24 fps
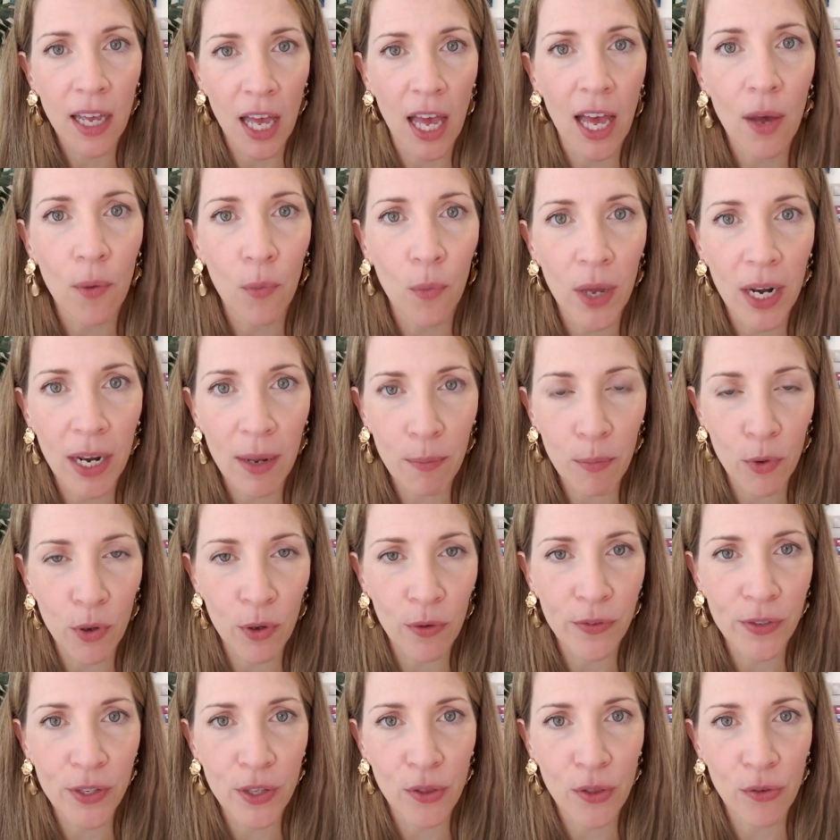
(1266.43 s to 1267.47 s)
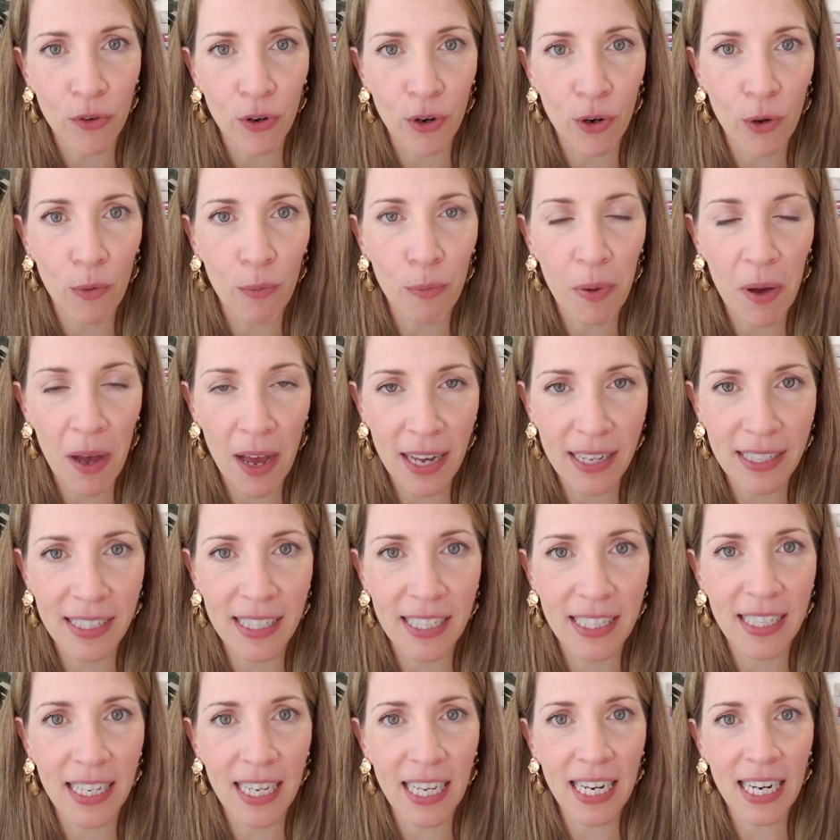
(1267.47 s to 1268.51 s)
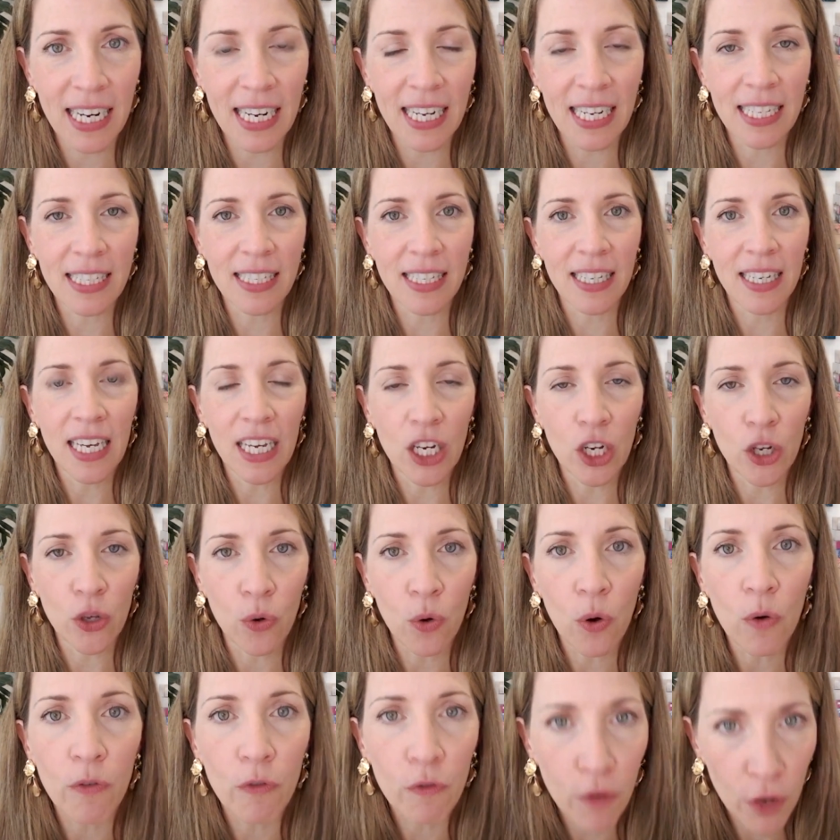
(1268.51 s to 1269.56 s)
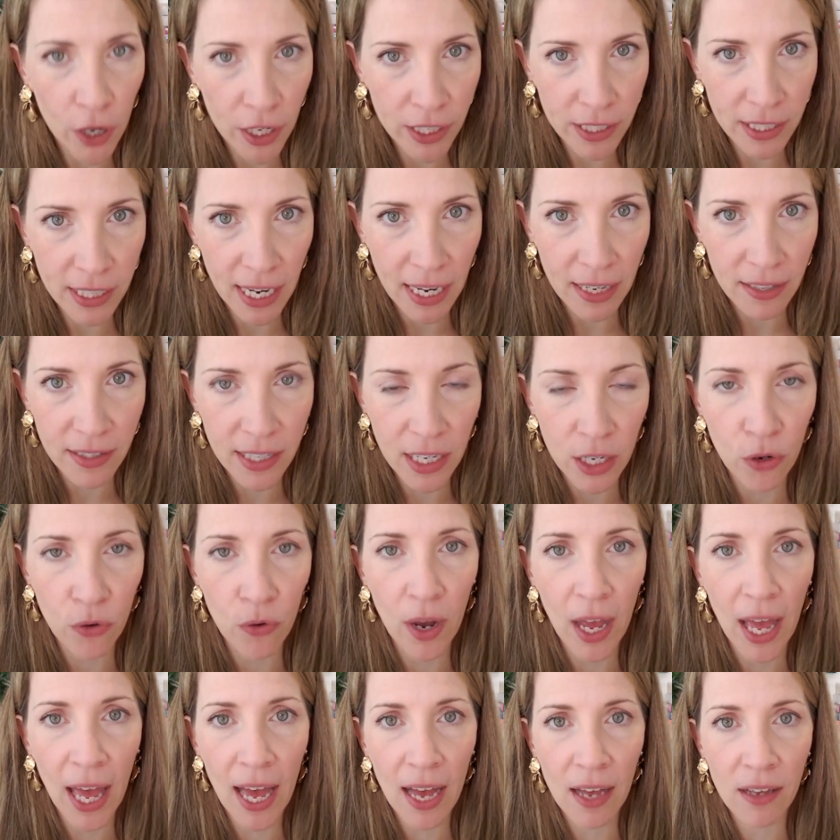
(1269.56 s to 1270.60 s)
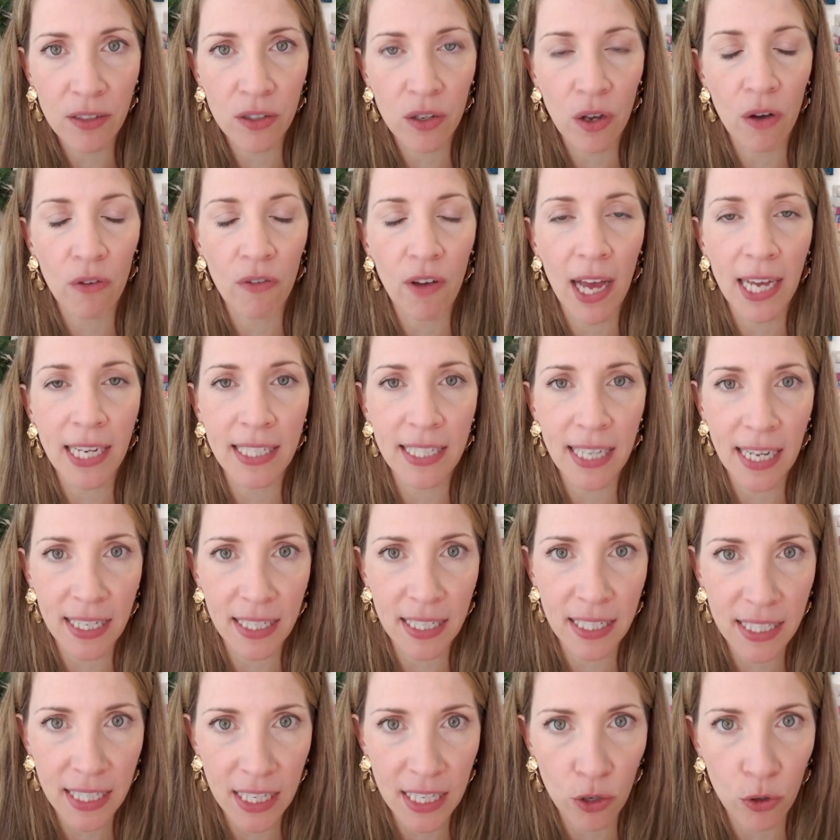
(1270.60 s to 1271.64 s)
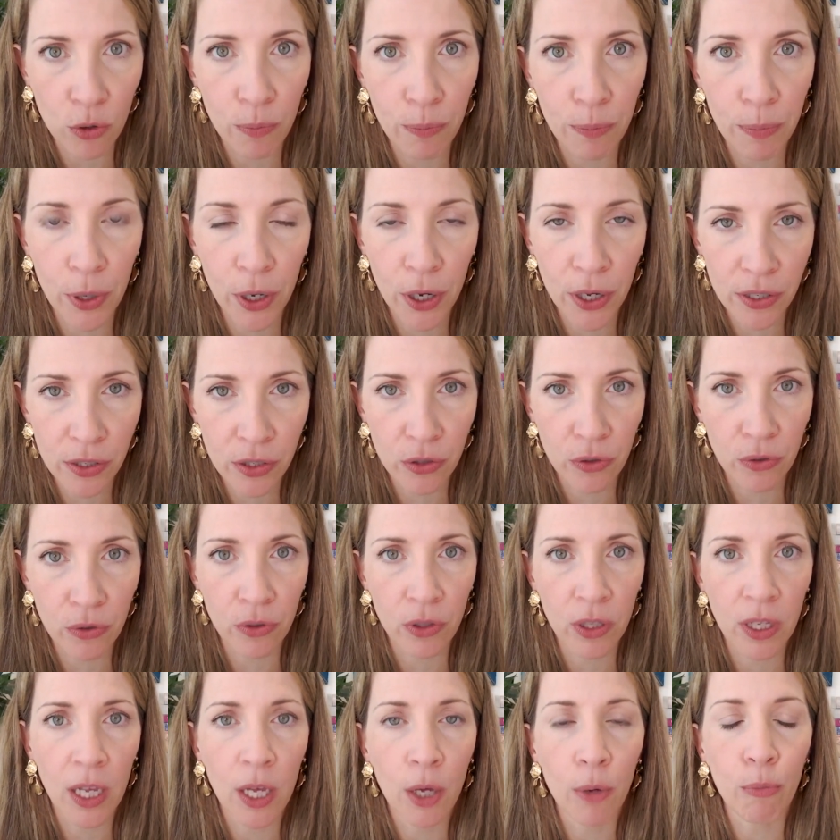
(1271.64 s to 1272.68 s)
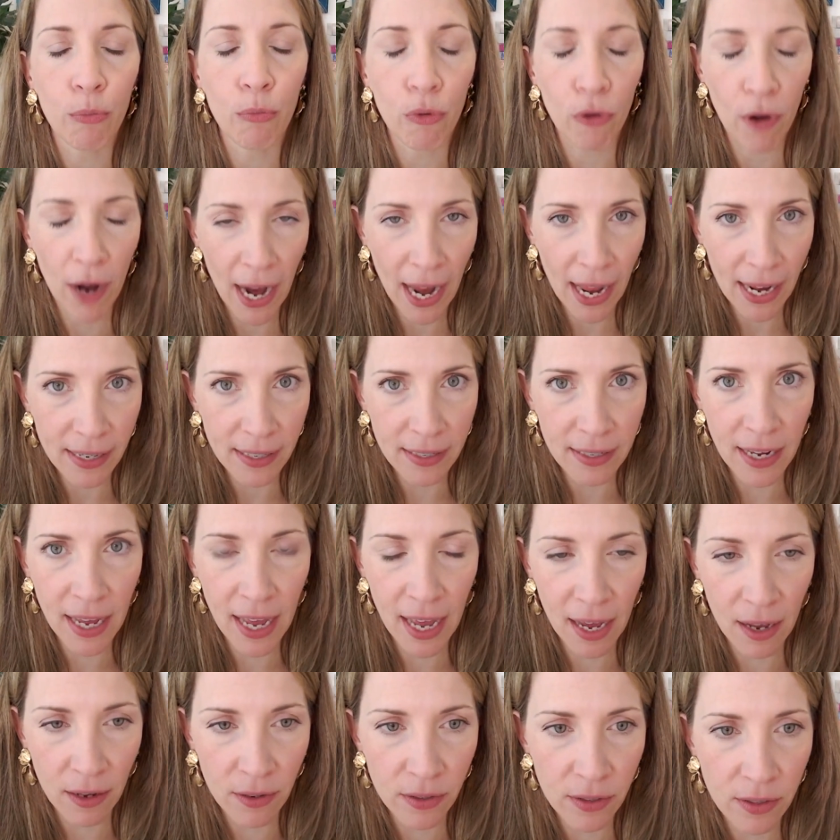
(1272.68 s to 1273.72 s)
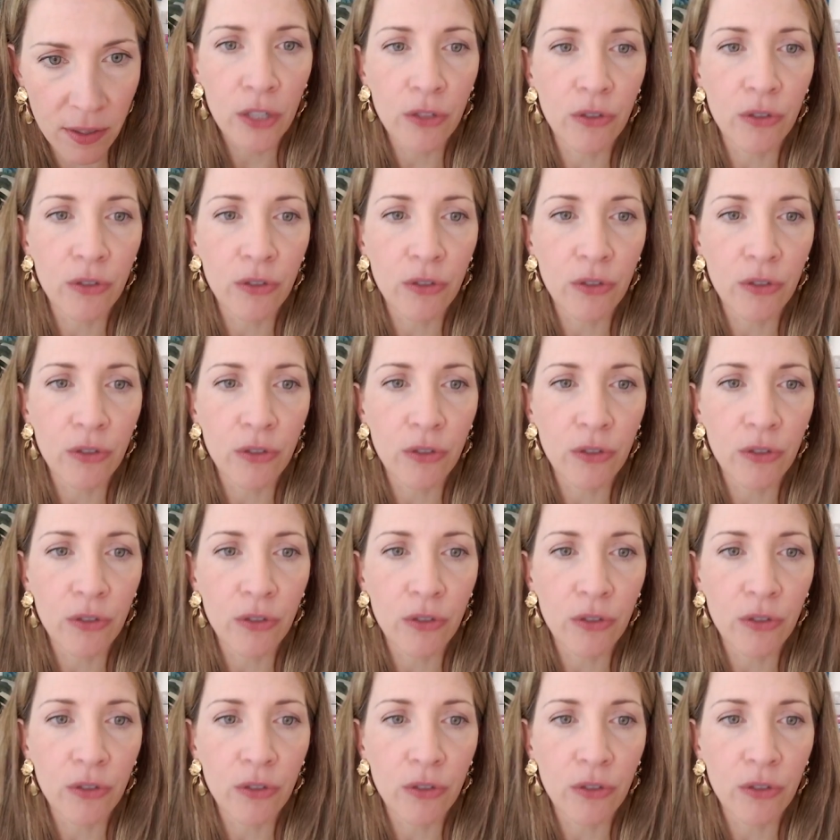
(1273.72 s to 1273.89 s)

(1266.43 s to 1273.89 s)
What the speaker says: And when it moves through Pisces, it is in your first house, in your house of identity, your personal brand house.